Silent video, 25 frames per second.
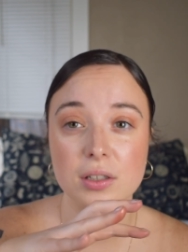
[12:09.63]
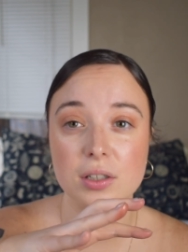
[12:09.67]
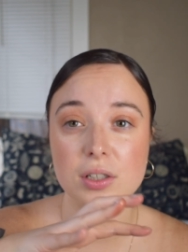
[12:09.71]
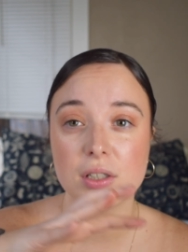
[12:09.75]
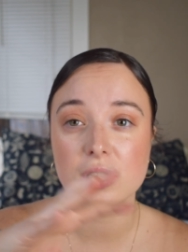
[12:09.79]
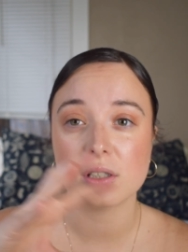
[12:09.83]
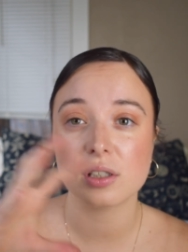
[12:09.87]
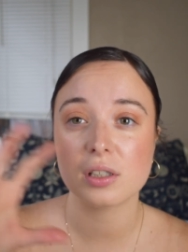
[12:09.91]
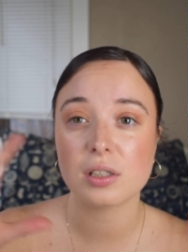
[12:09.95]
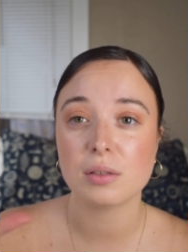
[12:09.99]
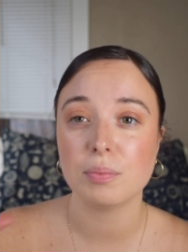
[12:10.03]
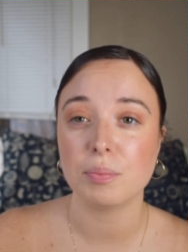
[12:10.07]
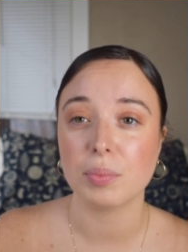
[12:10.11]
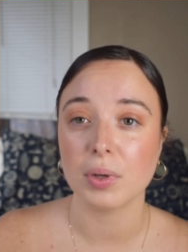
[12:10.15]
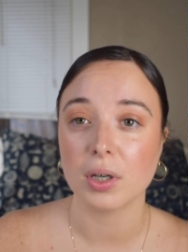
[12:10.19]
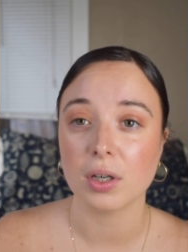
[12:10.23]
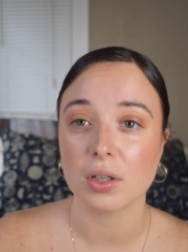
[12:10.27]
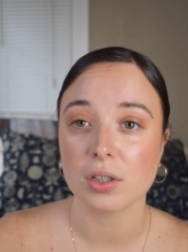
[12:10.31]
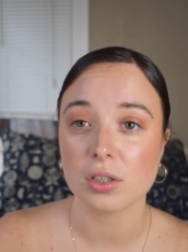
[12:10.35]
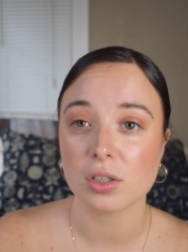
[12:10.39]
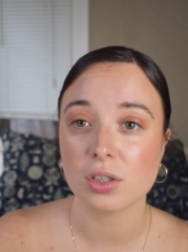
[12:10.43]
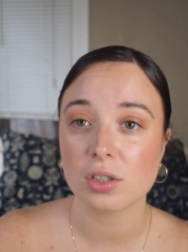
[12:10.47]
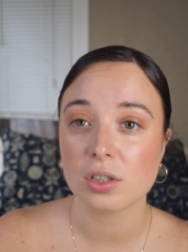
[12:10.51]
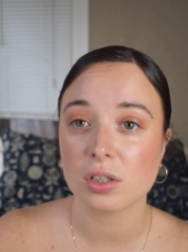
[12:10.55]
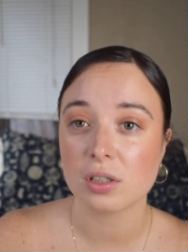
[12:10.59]

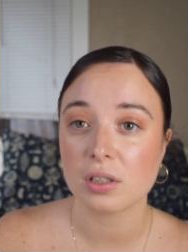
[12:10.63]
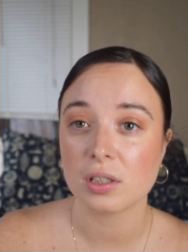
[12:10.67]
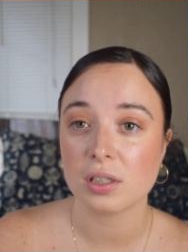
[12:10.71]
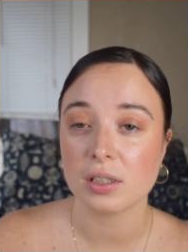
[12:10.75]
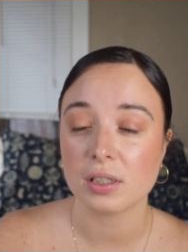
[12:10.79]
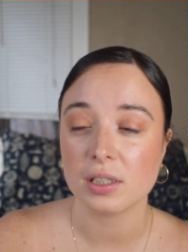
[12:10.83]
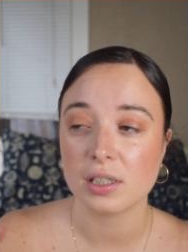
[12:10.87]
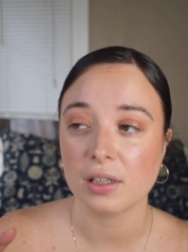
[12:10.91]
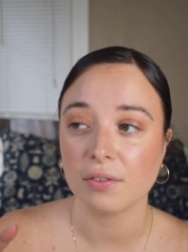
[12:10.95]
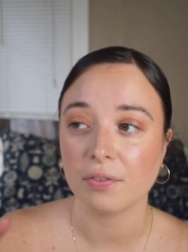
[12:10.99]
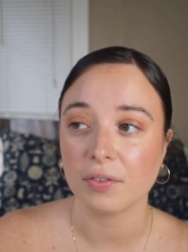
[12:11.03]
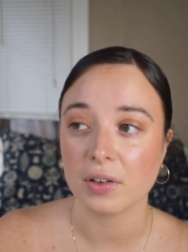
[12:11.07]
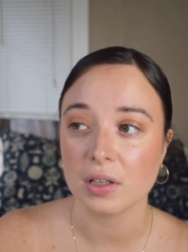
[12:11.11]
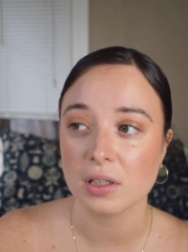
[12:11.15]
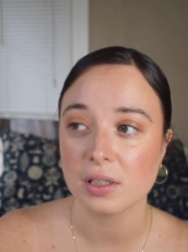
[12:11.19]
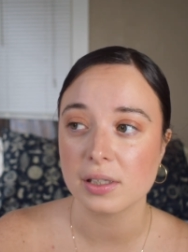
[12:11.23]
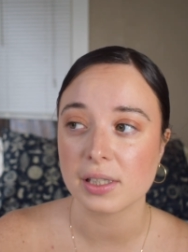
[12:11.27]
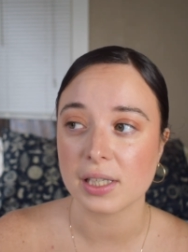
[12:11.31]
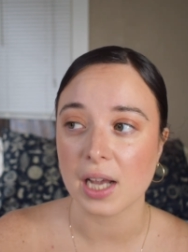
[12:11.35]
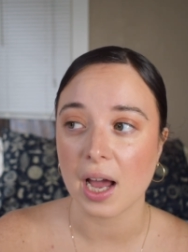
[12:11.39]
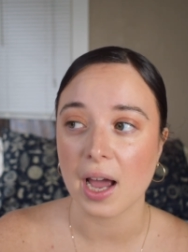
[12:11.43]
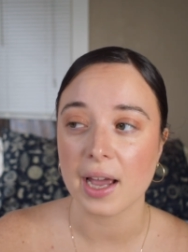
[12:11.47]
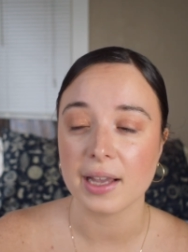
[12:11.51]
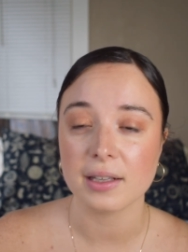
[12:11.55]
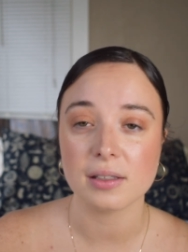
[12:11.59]
dispersed different
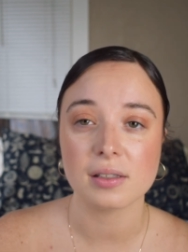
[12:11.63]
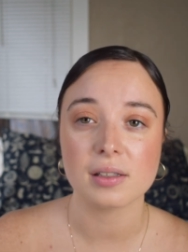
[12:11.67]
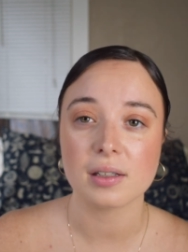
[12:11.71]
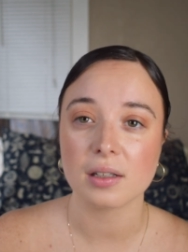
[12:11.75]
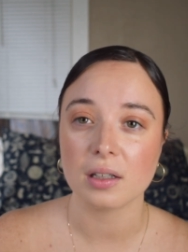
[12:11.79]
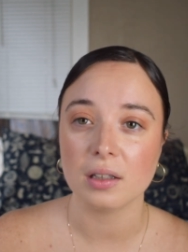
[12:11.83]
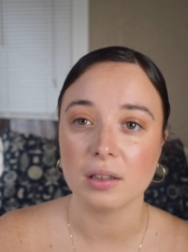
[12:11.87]
sized